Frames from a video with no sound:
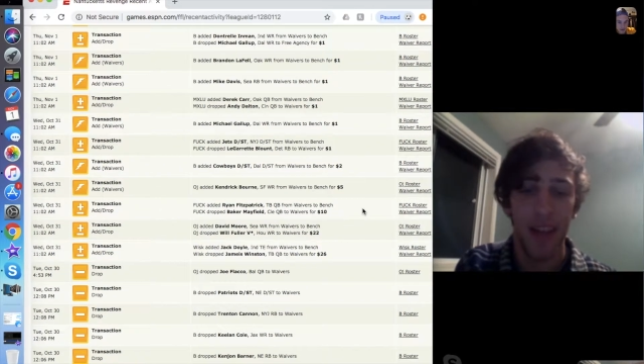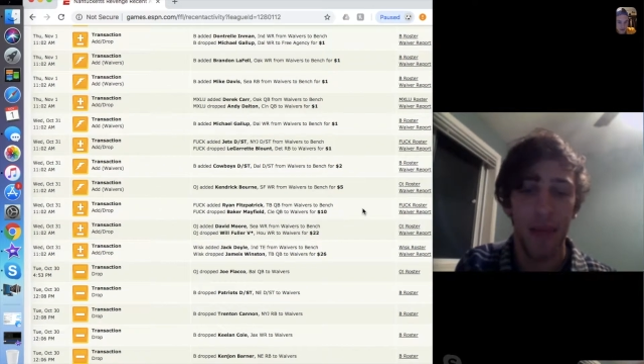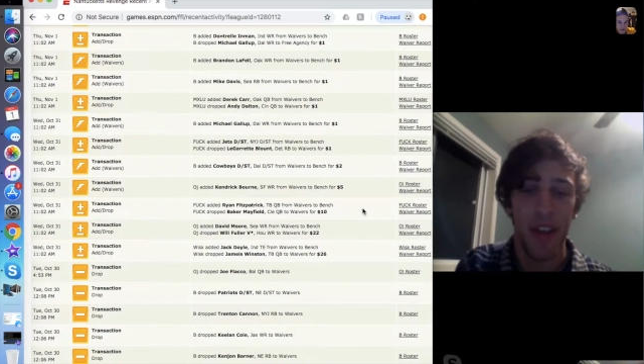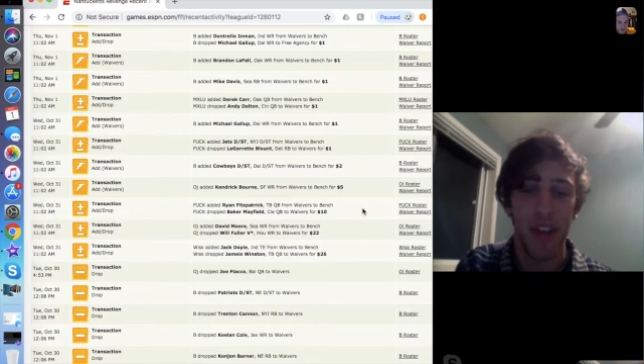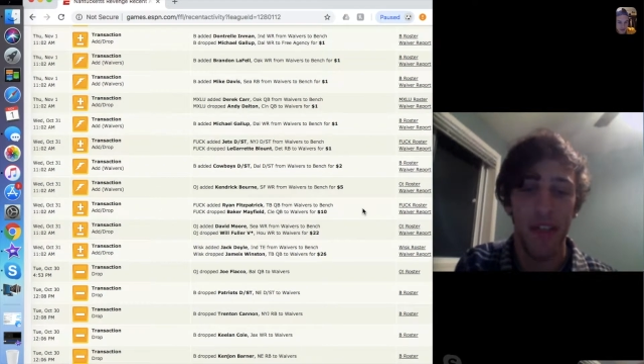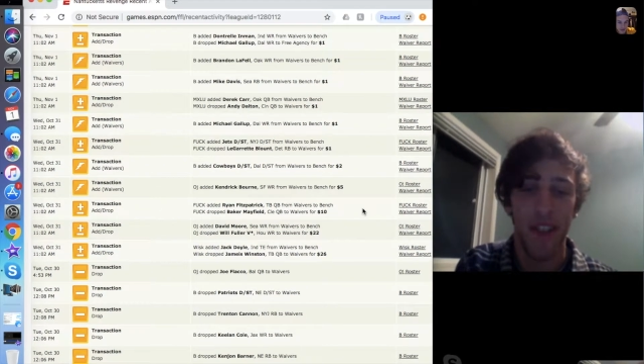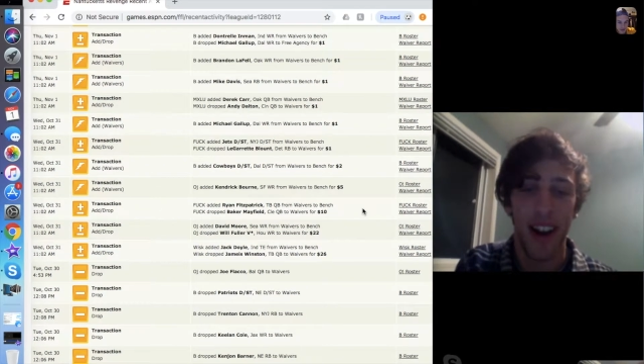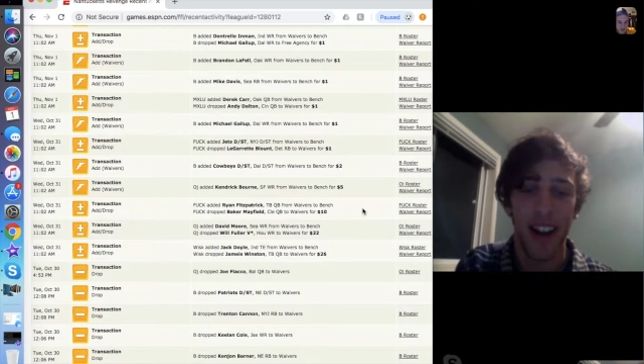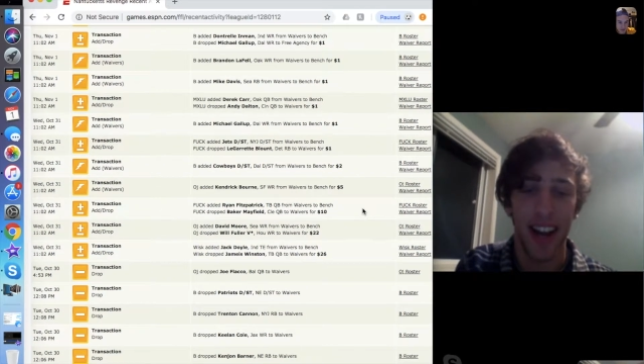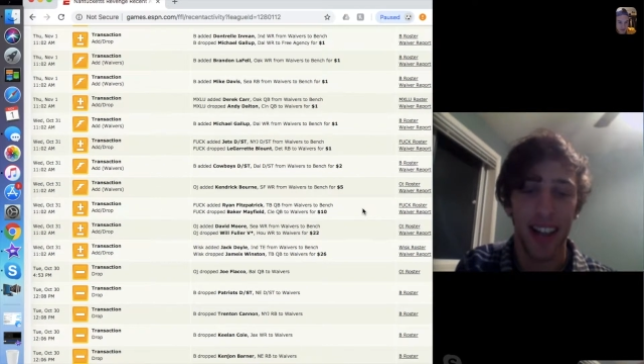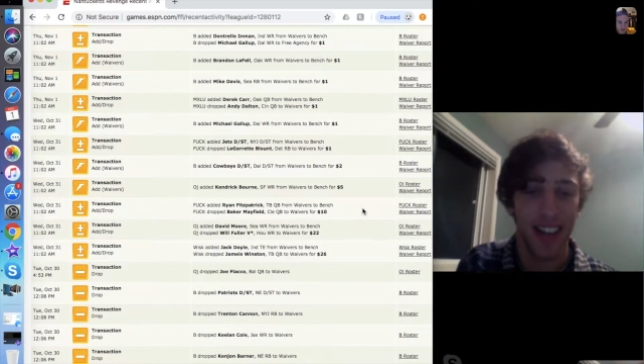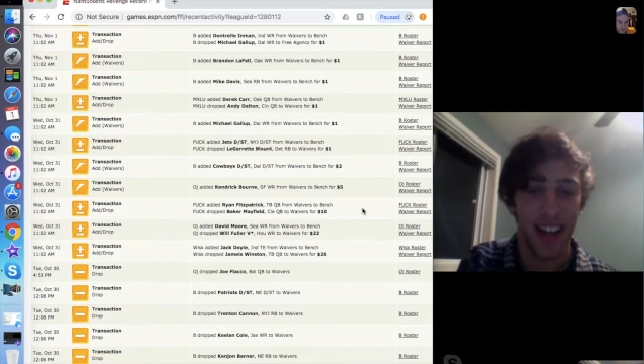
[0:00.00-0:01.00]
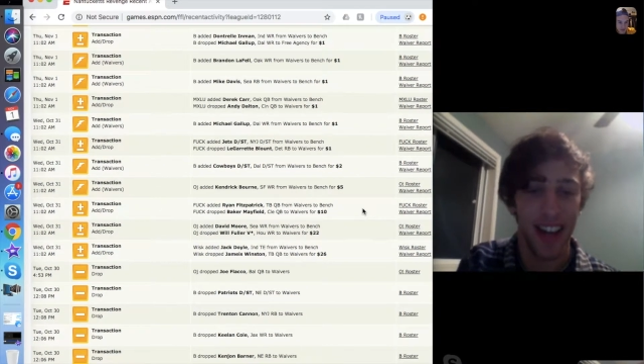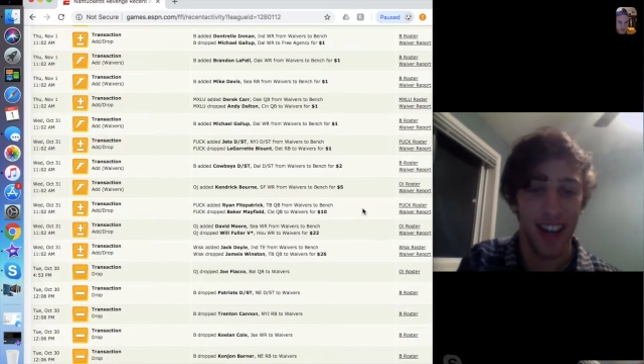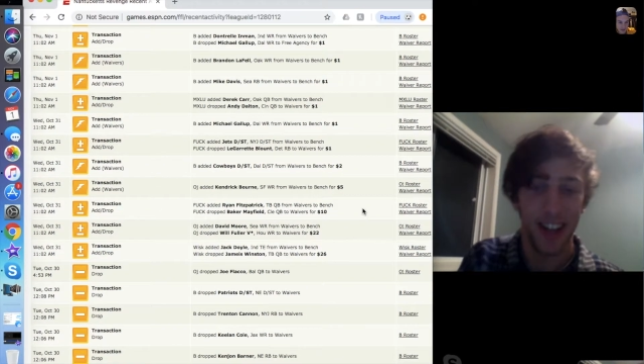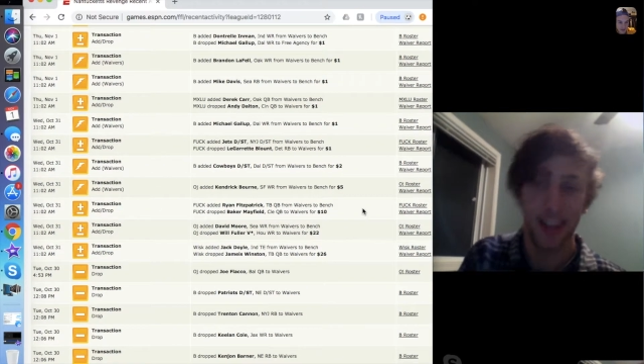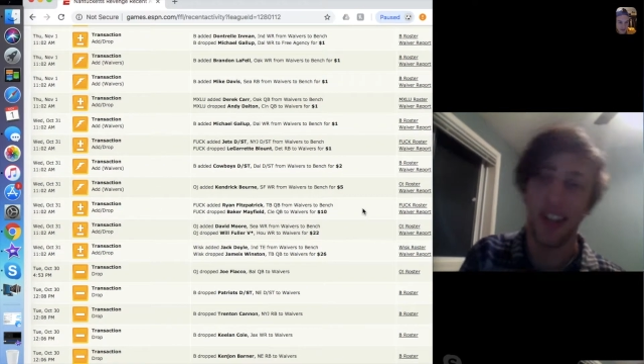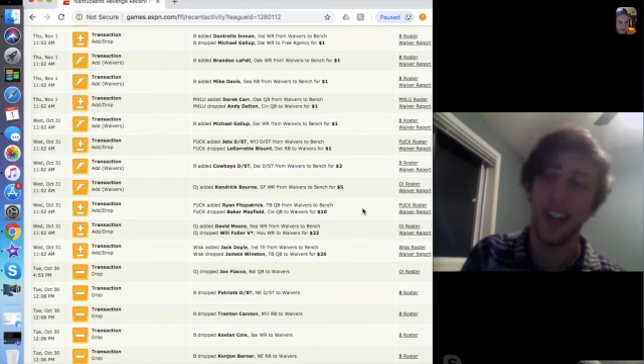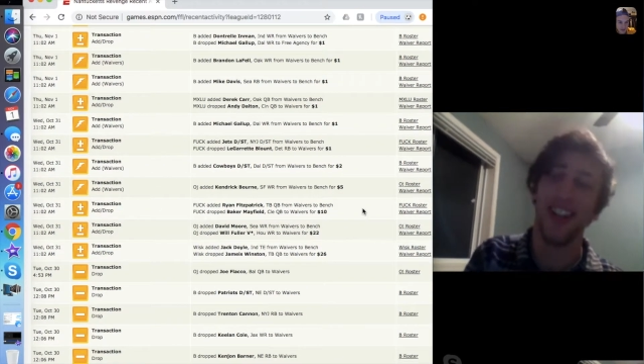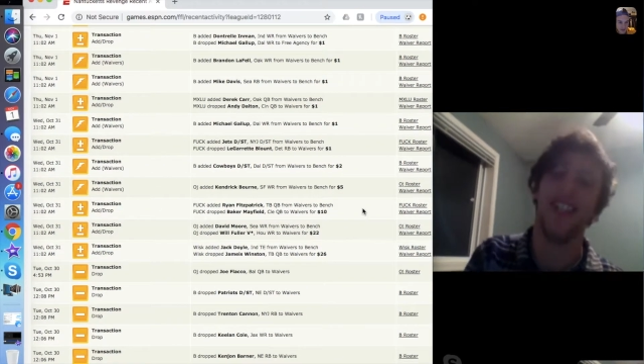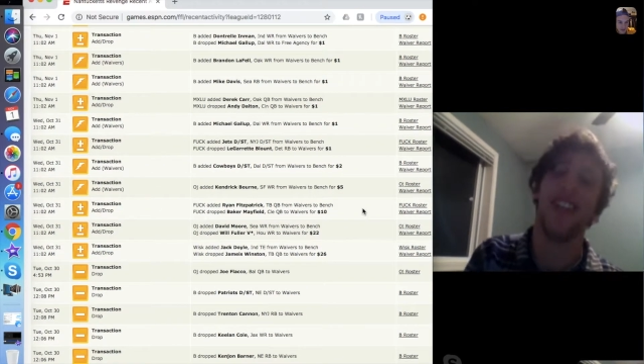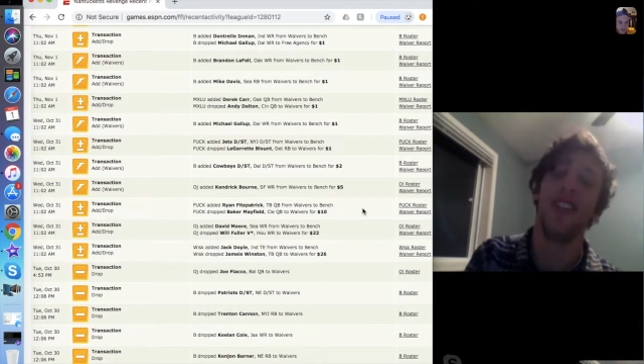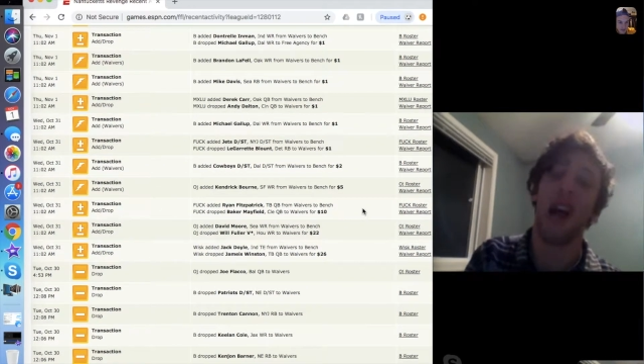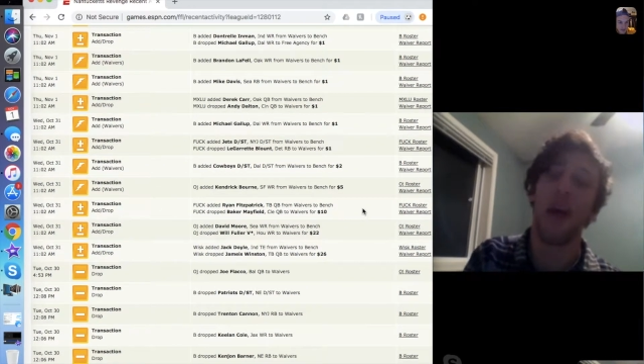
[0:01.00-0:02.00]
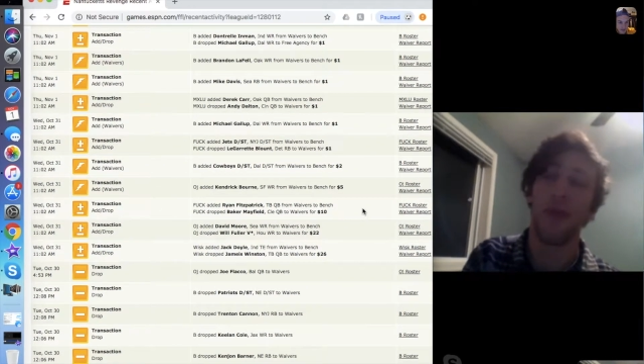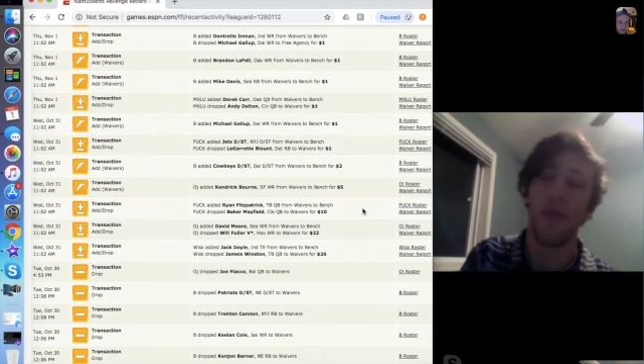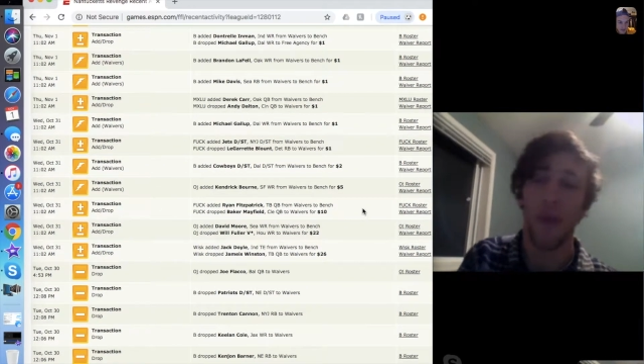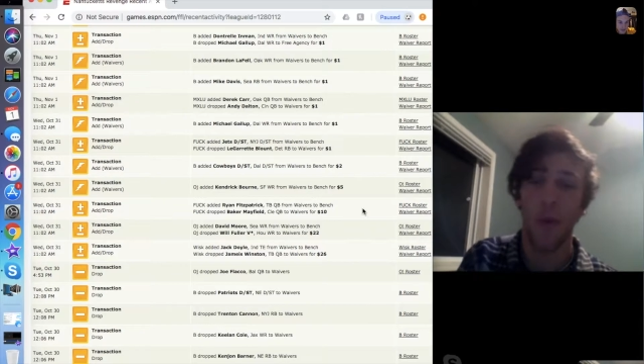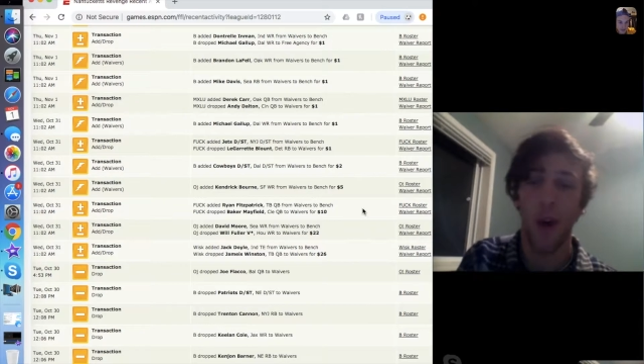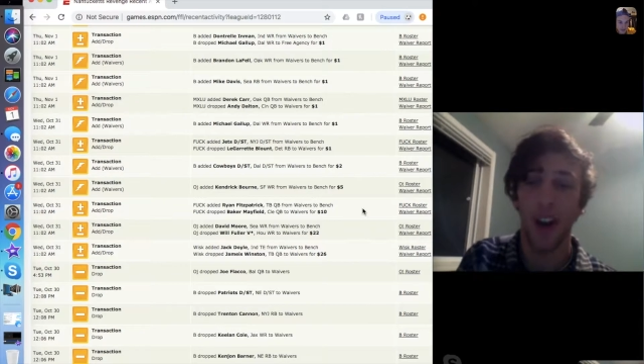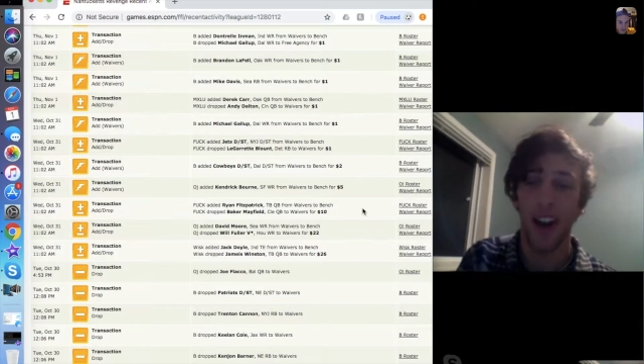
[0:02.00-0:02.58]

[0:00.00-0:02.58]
but then the very next day dropped for $1?